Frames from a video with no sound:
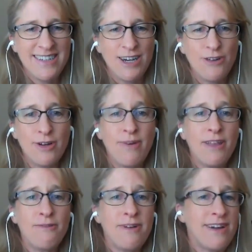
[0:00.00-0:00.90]
Oh, and by
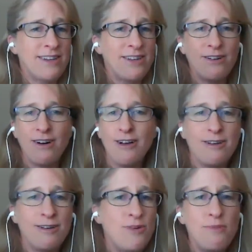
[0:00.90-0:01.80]
the way, you know,
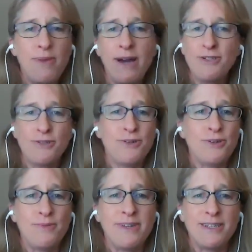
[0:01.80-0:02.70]
all more power to
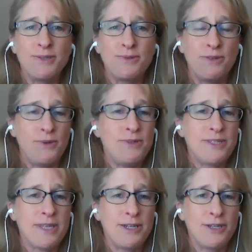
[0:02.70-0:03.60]
you because if you
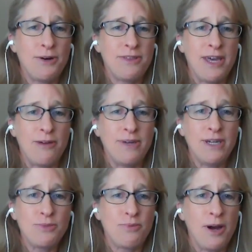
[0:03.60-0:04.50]
decide to go with that
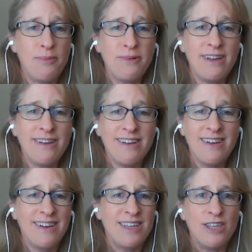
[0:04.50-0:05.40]
beach property,
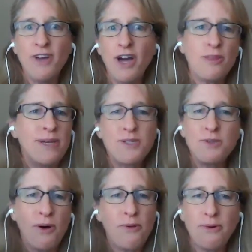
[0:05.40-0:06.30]
you've got the best of
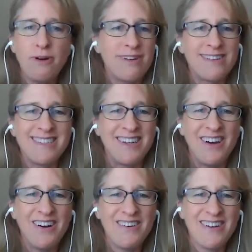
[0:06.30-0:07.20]
both worlds, you
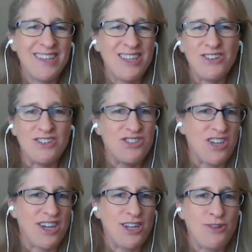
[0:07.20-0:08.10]
know? You could
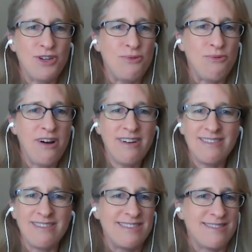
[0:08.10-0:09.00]
stay in it when you want
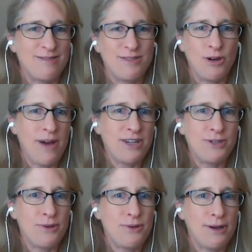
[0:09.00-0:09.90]
and go back to
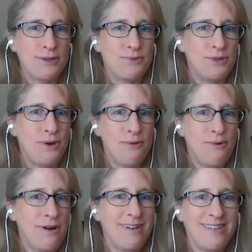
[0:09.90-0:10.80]
your other house when you don't
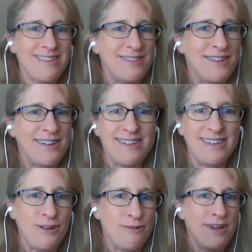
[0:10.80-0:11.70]
want, or exactly.
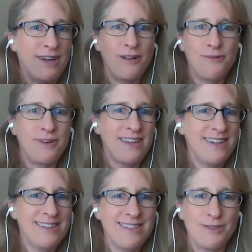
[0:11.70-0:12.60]
you know, rent it on the
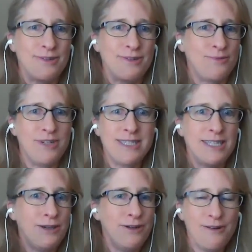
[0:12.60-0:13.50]
weekends or once a
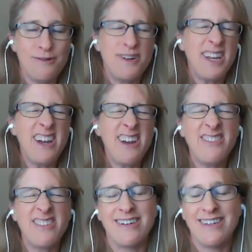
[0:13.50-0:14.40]
year or whatever.